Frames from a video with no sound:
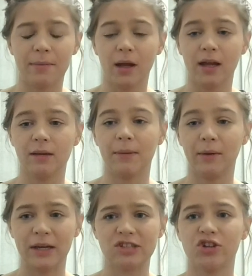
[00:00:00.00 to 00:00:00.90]
but
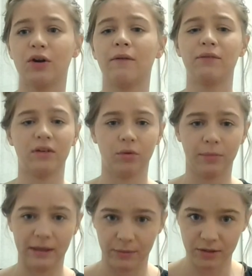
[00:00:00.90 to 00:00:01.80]
by week two, hopefully we'll
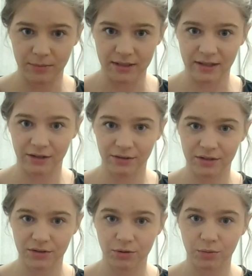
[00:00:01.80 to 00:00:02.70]
be able to be settled
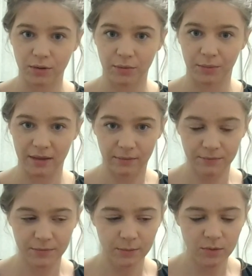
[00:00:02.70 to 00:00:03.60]
into a
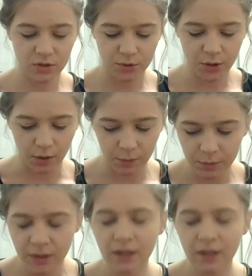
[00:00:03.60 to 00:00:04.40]
rhythm. So